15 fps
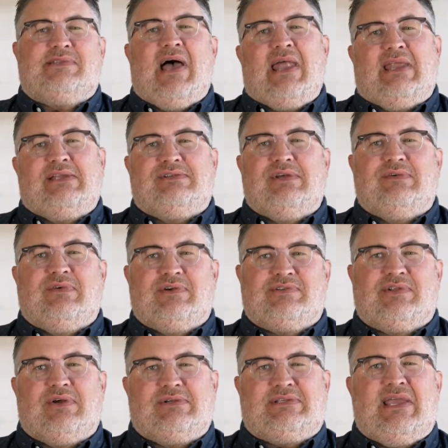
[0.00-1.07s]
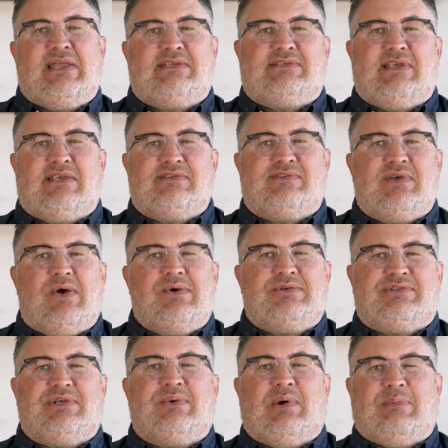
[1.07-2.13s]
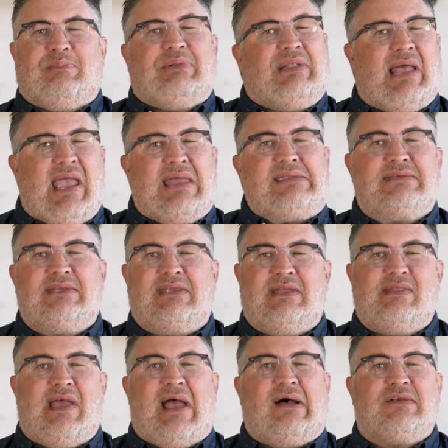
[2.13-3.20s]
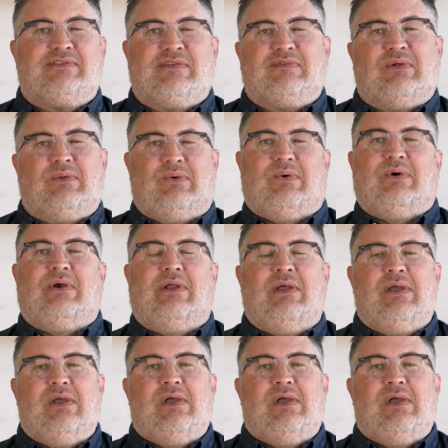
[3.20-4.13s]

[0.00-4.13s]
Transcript: 92 verse 13 says, "Those who are planted in the house of the Lord